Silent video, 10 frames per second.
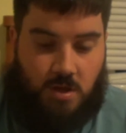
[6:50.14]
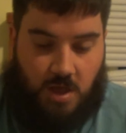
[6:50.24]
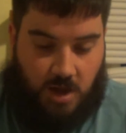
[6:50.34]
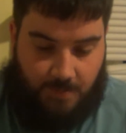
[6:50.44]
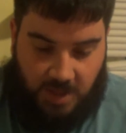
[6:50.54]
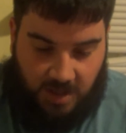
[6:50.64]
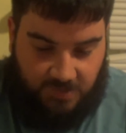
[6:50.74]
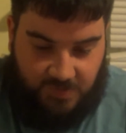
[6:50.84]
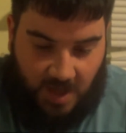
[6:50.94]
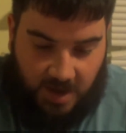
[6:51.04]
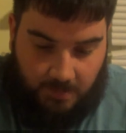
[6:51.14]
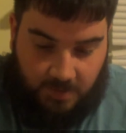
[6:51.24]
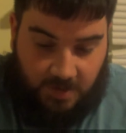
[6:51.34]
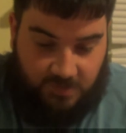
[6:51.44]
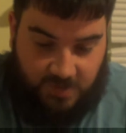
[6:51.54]
And I mean, it's got
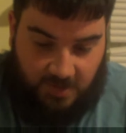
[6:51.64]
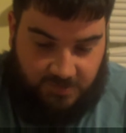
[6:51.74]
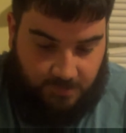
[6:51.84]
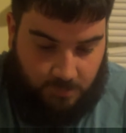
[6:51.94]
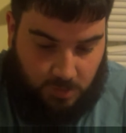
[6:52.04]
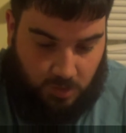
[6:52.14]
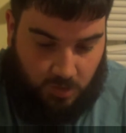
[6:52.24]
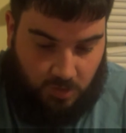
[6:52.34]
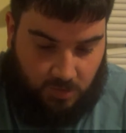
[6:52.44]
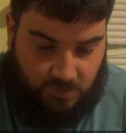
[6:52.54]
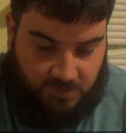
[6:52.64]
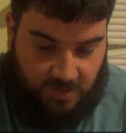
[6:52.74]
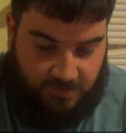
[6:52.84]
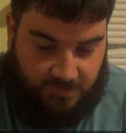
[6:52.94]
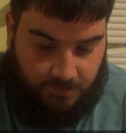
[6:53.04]
everything. It's got some lures,
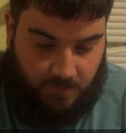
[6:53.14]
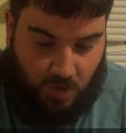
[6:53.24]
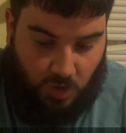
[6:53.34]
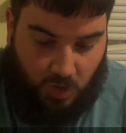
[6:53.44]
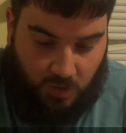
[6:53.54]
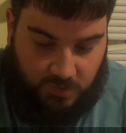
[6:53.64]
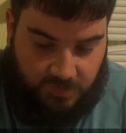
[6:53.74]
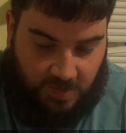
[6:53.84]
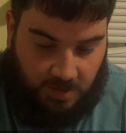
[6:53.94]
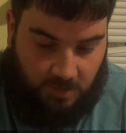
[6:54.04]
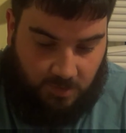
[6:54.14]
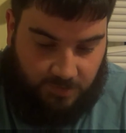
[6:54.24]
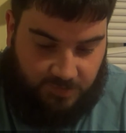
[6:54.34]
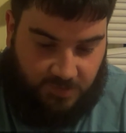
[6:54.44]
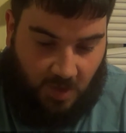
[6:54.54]
got some hooks, got a little
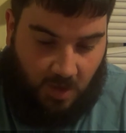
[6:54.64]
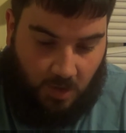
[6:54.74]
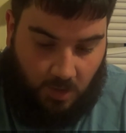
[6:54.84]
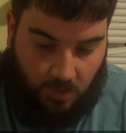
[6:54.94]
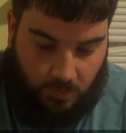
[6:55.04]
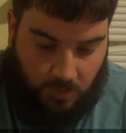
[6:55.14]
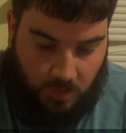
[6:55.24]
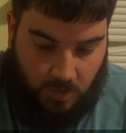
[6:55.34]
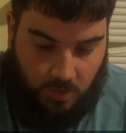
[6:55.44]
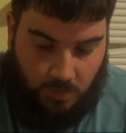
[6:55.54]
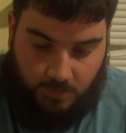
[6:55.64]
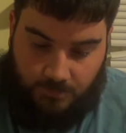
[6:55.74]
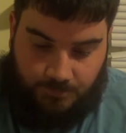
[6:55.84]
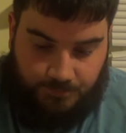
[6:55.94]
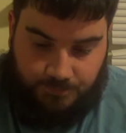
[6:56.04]
saw
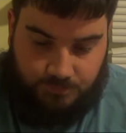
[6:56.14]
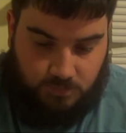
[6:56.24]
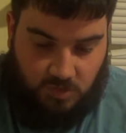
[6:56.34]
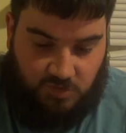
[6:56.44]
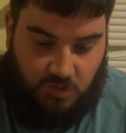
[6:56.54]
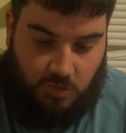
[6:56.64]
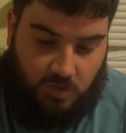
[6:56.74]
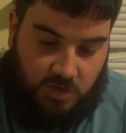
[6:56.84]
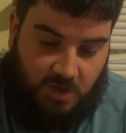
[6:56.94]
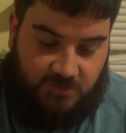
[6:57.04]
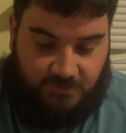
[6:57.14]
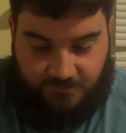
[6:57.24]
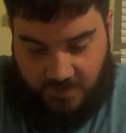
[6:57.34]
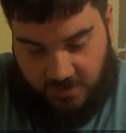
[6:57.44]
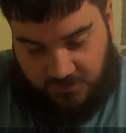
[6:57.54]
so you can cut your
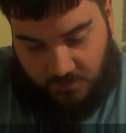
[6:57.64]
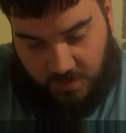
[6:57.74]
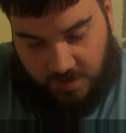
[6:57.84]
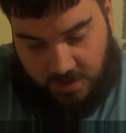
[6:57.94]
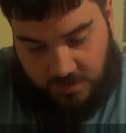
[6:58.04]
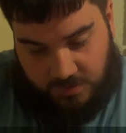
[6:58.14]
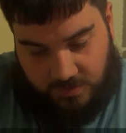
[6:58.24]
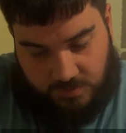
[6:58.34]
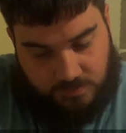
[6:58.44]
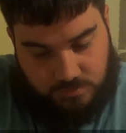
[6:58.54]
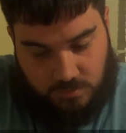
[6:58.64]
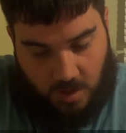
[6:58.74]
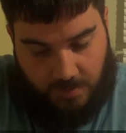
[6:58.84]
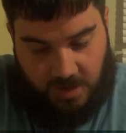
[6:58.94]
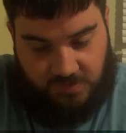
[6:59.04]
fish with.
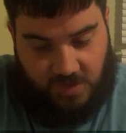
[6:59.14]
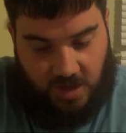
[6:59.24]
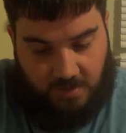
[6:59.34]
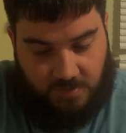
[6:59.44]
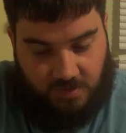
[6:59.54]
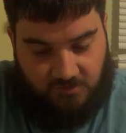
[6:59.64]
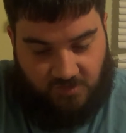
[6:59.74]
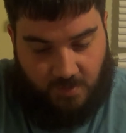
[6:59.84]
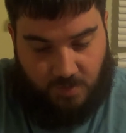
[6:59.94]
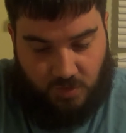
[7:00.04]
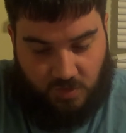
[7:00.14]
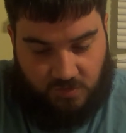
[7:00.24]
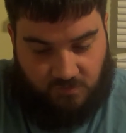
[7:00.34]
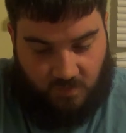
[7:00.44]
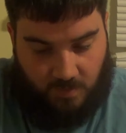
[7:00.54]
I mean, it's got everything. Treble
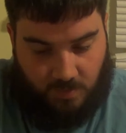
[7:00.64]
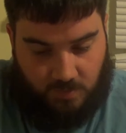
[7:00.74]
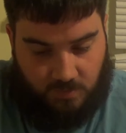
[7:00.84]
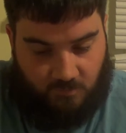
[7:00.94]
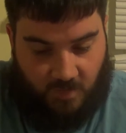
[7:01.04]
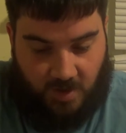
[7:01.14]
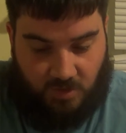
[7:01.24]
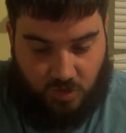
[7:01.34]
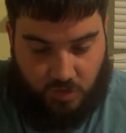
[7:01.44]
hooks, regular